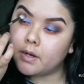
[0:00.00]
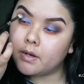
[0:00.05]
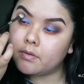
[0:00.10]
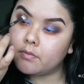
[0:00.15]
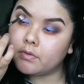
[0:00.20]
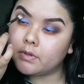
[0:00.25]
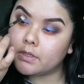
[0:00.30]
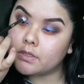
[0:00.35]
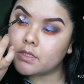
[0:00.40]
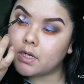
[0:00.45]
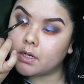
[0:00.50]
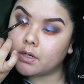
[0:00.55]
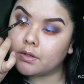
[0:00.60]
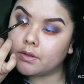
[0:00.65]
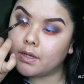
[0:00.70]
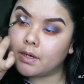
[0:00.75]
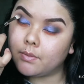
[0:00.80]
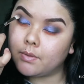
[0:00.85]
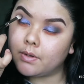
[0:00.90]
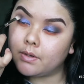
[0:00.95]
I didn't really talk
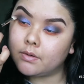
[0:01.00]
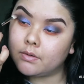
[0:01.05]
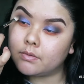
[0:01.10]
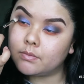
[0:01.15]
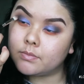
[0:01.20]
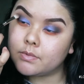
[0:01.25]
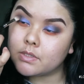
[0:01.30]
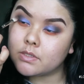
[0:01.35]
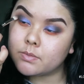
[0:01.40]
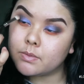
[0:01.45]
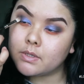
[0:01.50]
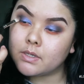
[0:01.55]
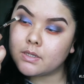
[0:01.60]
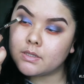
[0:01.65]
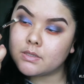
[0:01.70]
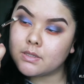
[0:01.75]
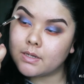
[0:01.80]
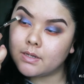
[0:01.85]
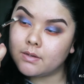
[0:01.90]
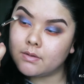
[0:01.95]
in that one just
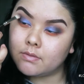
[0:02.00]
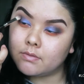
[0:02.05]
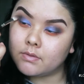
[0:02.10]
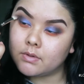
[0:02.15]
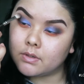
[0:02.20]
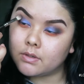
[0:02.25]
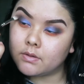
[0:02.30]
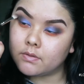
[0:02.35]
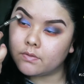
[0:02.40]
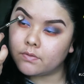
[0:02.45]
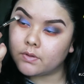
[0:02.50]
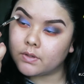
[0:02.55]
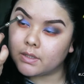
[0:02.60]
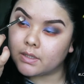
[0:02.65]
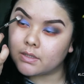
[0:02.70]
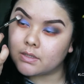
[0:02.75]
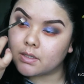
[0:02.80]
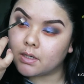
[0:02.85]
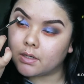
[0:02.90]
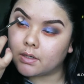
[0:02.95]
because I didn't really feel
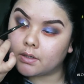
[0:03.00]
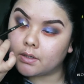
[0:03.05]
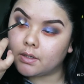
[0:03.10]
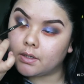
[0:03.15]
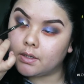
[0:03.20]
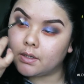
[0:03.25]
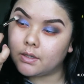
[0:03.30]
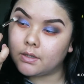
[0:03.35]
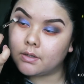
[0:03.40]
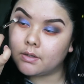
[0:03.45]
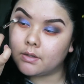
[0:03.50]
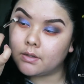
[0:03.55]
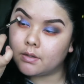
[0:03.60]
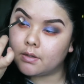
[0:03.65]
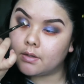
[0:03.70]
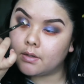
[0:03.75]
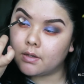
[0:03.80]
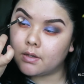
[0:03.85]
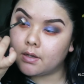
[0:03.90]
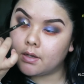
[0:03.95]
like talking.
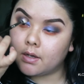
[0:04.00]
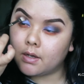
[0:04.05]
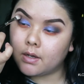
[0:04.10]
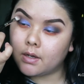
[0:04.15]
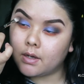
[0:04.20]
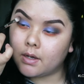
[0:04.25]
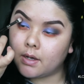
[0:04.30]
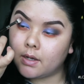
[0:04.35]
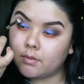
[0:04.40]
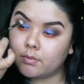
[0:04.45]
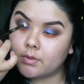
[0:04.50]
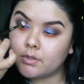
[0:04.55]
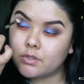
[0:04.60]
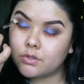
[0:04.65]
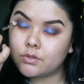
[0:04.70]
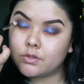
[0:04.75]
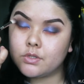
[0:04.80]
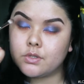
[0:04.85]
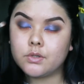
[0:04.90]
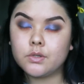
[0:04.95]
And with
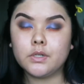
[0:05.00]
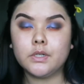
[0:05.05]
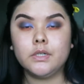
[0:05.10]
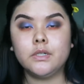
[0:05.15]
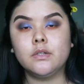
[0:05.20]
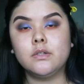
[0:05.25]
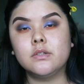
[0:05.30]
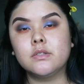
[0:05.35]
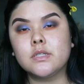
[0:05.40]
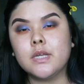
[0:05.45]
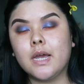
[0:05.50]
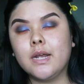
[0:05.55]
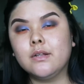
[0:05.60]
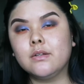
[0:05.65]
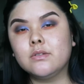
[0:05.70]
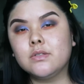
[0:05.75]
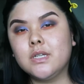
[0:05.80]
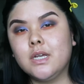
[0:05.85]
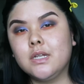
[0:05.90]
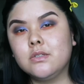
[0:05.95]
tutorials, I
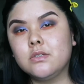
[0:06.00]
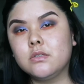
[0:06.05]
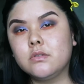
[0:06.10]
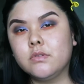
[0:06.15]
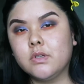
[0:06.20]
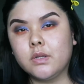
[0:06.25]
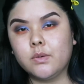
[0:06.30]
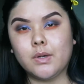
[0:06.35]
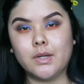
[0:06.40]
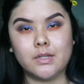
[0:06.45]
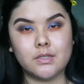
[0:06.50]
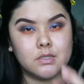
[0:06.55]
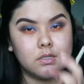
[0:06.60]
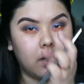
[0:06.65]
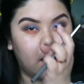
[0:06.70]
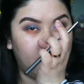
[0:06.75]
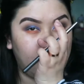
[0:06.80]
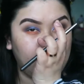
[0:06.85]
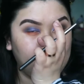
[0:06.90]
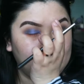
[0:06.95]
don't tend to really want to
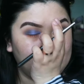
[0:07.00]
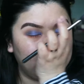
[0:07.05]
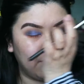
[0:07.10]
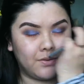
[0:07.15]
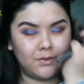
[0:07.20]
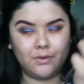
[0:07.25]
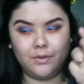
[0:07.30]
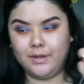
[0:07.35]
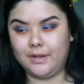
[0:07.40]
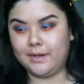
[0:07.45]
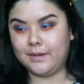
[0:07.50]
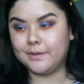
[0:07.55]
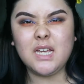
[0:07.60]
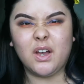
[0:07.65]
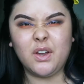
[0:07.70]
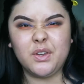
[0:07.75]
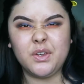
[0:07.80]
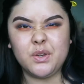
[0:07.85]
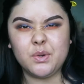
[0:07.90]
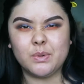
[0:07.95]
talk or like
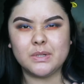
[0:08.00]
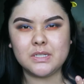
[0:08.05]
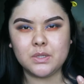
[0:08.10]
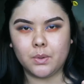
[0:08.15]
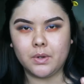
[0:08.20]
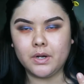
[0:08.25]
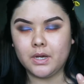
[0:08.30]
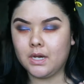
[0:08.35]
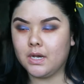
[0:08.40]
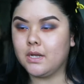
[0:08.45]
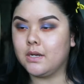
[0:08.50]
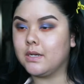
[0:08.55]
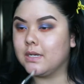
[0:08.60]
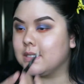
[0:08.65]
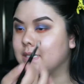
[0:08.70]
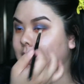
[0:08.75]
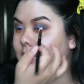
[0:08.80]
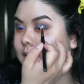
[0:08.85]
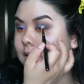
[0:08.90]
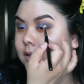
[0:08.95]
tell you what's going on
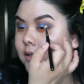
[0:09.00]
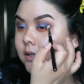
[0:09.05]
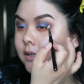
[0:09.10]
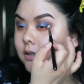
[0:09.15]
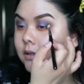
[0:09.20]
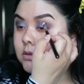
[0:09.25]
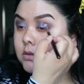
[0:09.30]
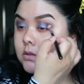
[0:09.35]
exactly,